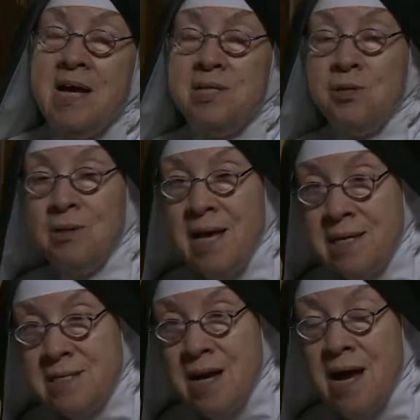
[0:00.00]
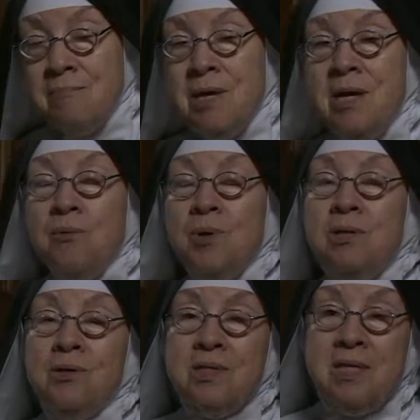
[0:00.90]
And so last time we
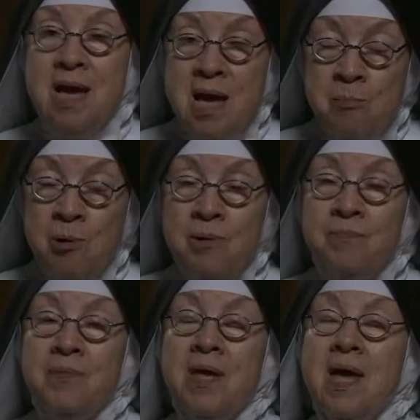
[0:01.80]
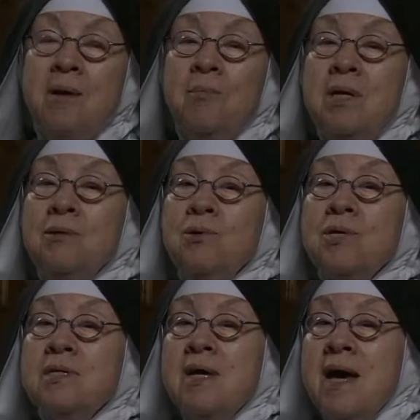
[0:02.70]
looked at Abel and we
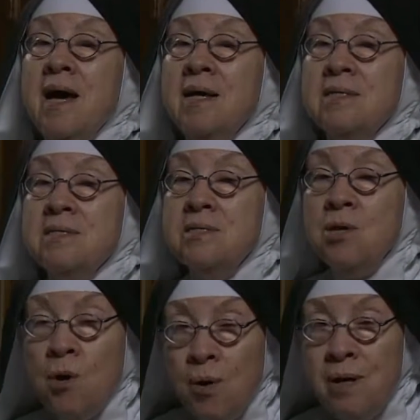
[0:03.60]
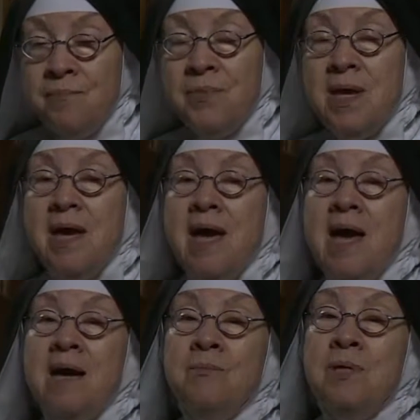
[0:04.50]
looked at Noah
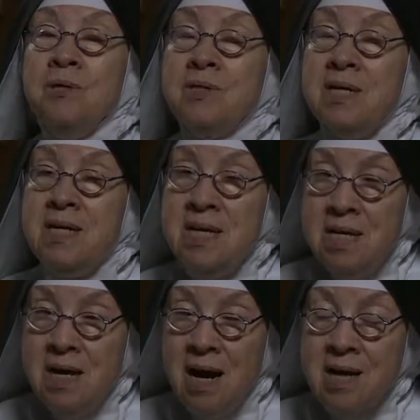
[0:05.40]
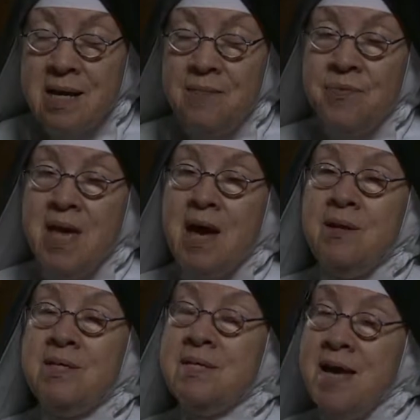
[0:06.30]
and we looked at Enoch.
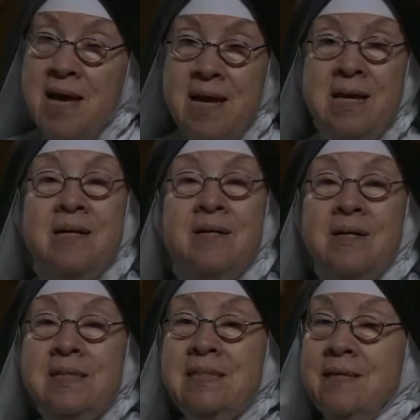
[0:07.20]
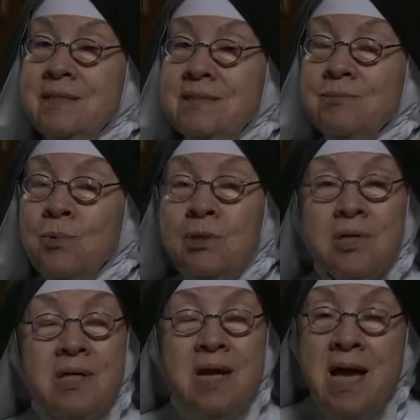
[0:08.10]
And today we'll
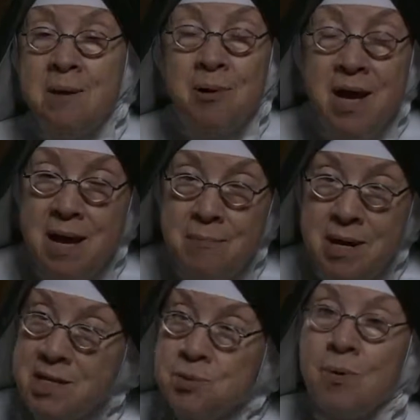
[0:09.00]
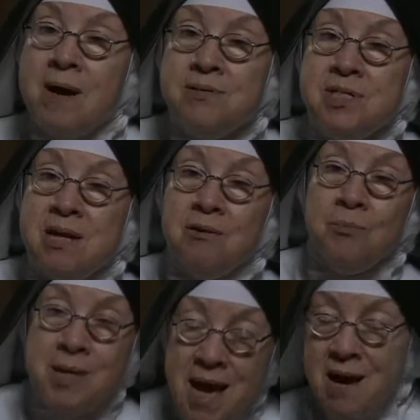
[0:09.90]
look at Abraham and his wife, Sarah.
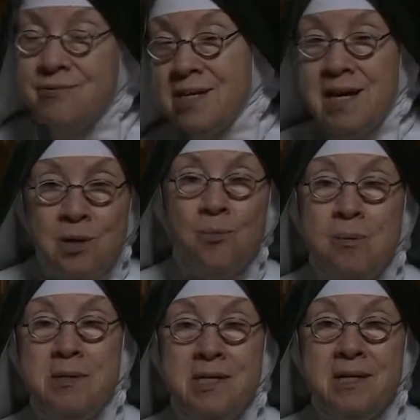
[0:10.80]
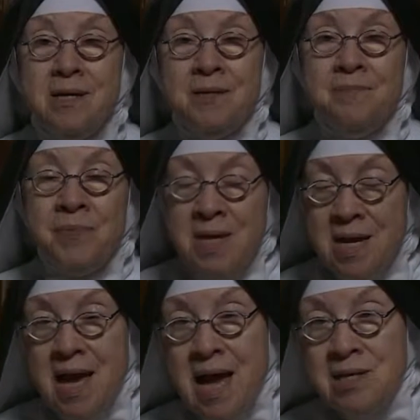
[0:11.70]
We have to get a woman in there.
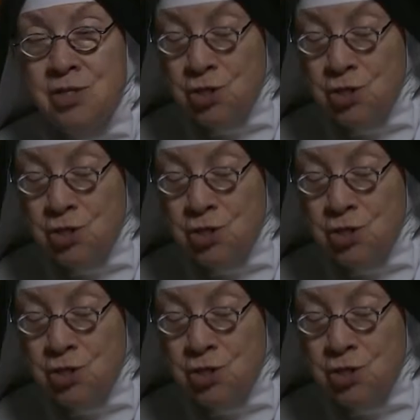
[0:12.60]
And